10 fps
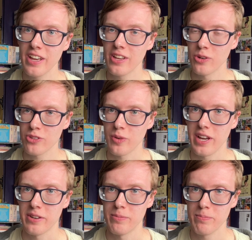he also
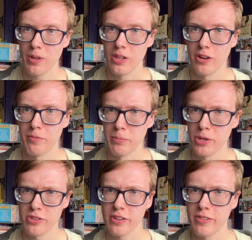had a lot of
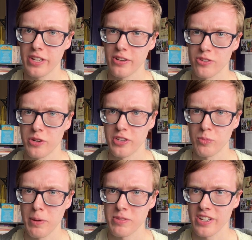music videos on his
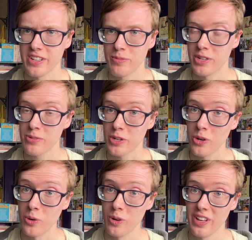website which were
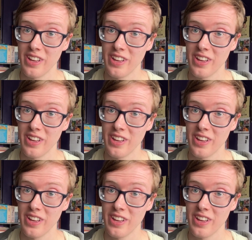cool.